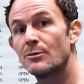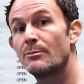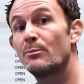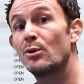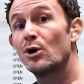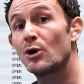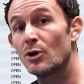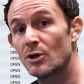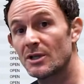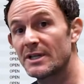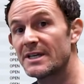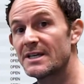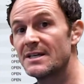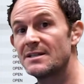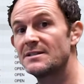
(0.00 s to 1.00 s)
pull
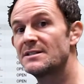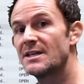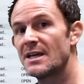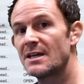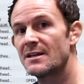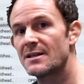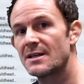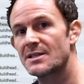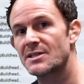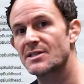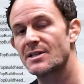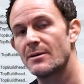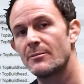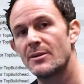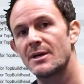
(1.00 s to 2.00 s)
in data that
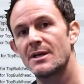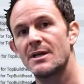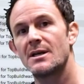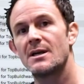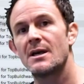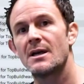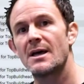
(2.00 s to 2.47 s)
somebody